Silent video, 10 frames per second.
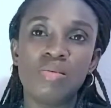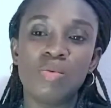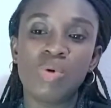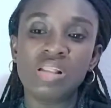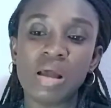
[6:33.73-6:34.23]

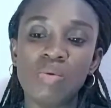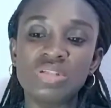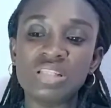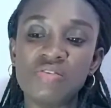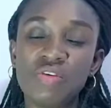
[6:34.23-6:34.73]
When I
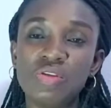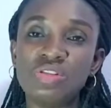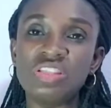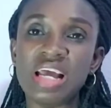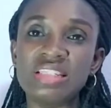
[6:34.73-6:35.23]
was a
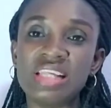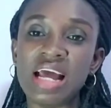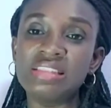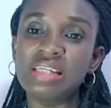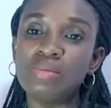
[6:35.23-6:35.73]
volunteer, I still
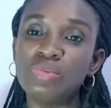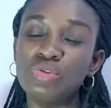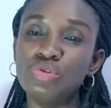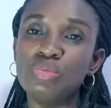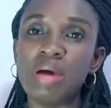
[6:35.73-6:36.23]
had time to
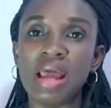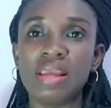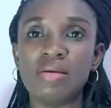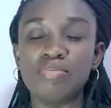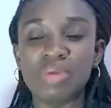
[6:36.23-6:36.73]
do my
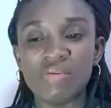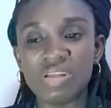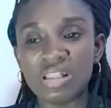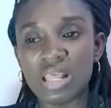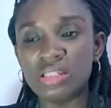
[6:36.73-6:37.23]

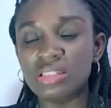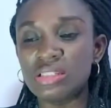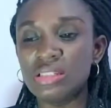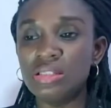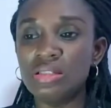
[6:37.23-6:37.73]
private
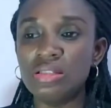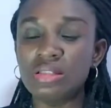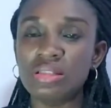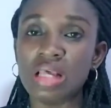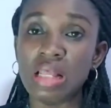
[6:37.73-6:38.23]

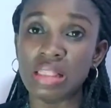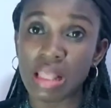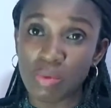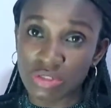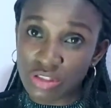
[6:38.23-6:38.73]
lessons, and
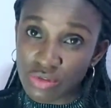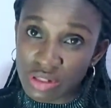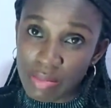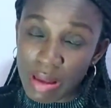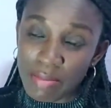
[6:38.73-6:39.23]
I was still
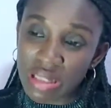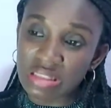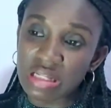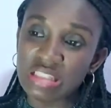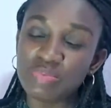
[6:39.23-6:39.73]
running my
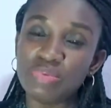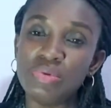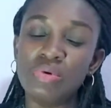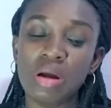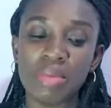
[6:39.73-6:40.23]
master's
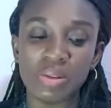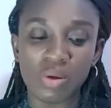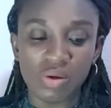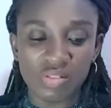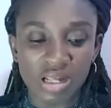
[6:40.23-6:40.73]
program and
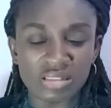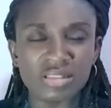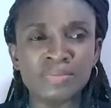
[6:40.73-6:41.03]
all that.